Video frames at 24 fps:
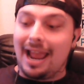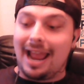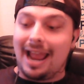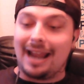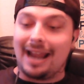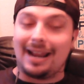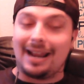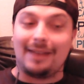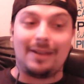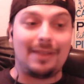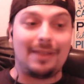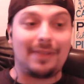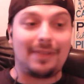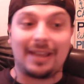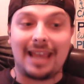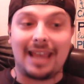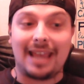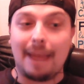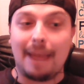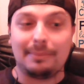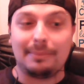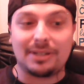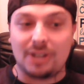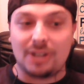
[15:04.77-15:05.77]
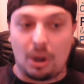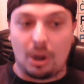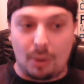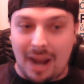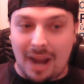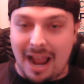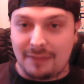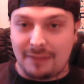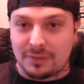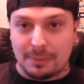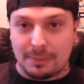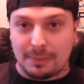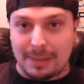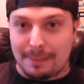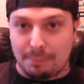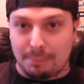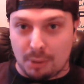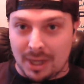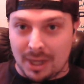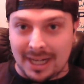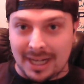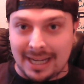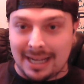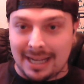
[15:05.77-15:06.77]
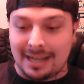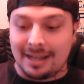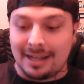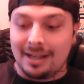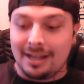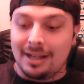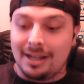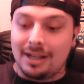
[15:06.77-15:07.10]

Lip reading: And the games don't have to be pretty.